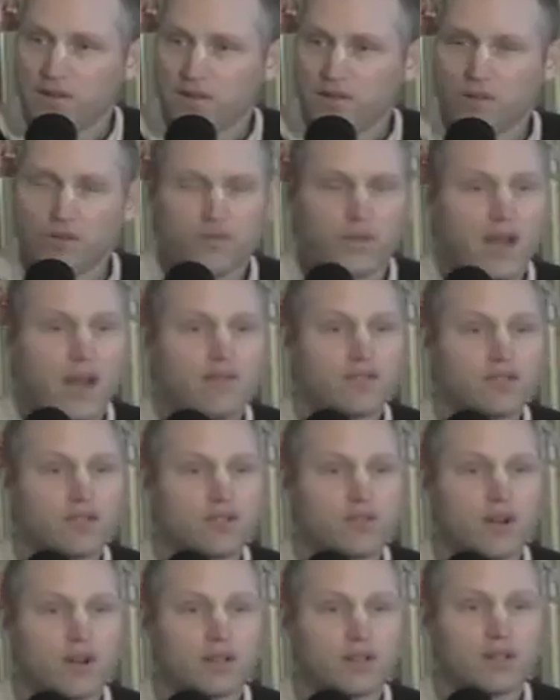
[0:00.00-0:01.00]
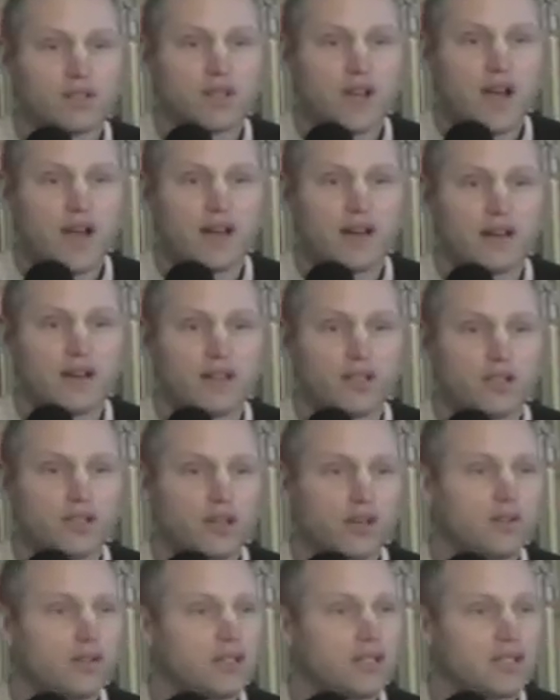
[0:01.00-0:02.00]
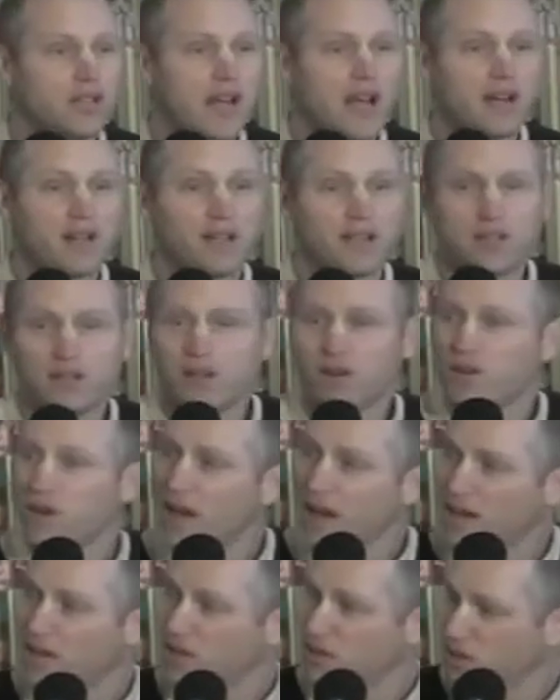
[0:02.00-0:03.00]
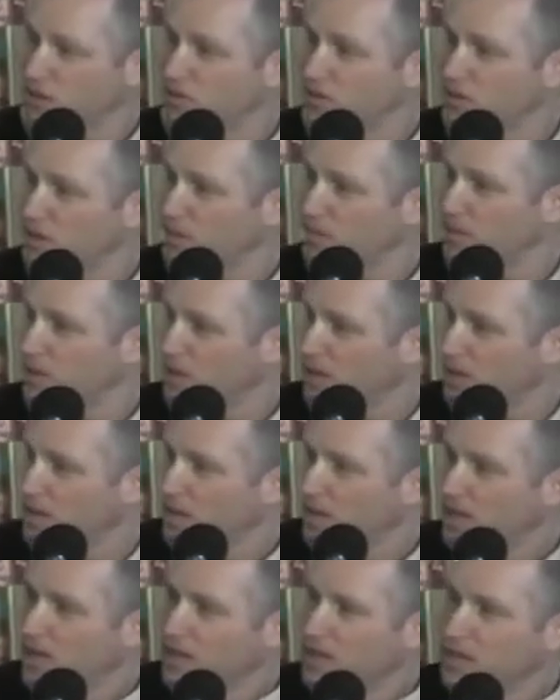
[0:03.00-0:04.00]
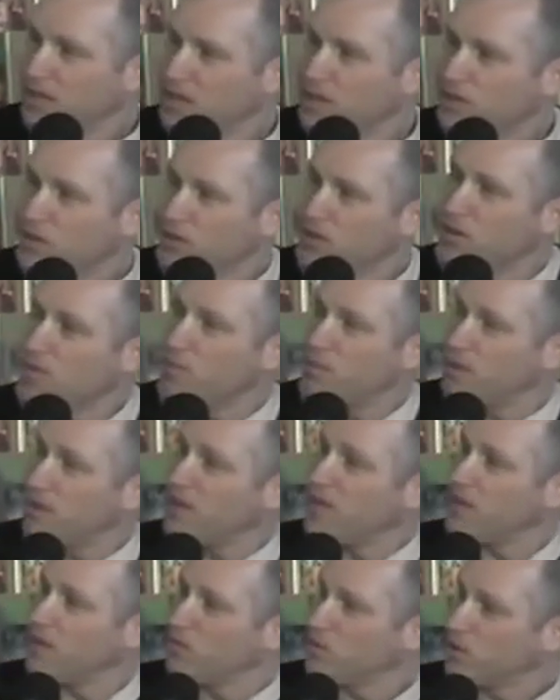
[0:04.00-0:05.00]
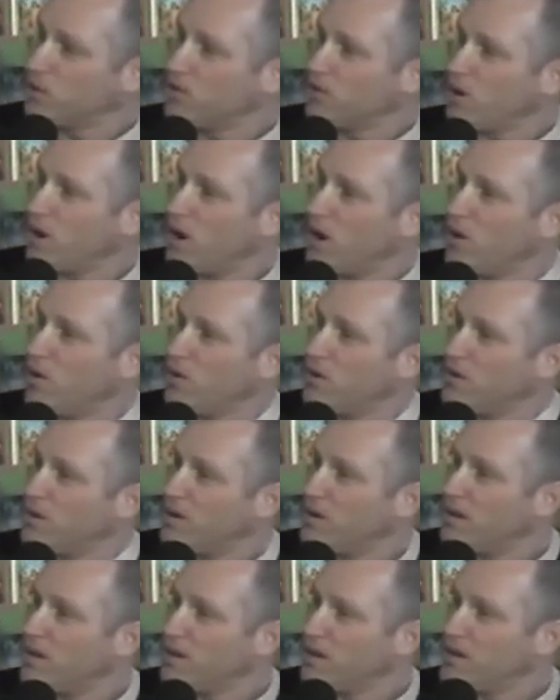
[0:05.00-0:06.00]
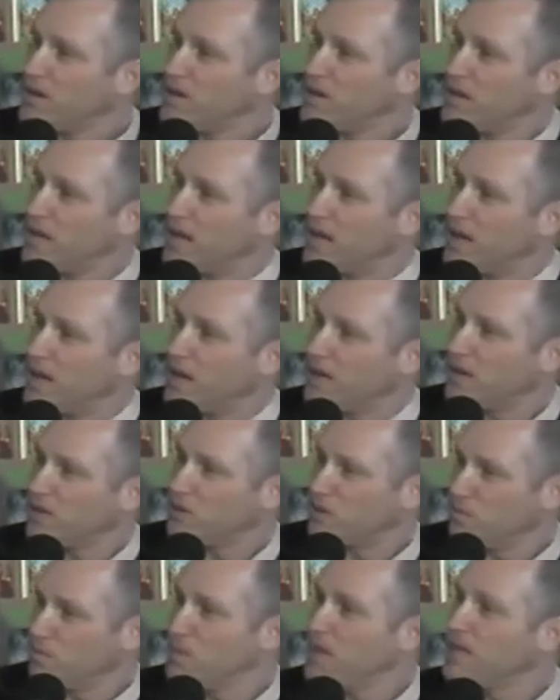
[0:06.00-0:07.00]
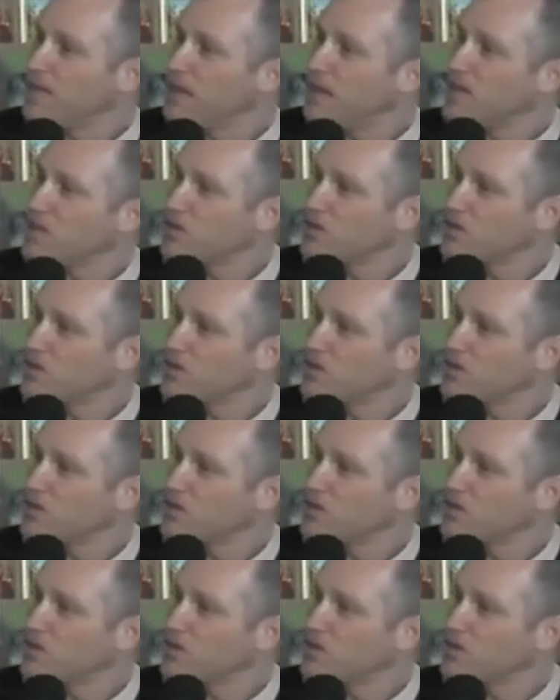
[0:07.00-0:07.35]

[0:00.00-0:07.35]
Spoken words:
So if you have a strong desire and you don't exactly know how to do something, your ability will grow to meet that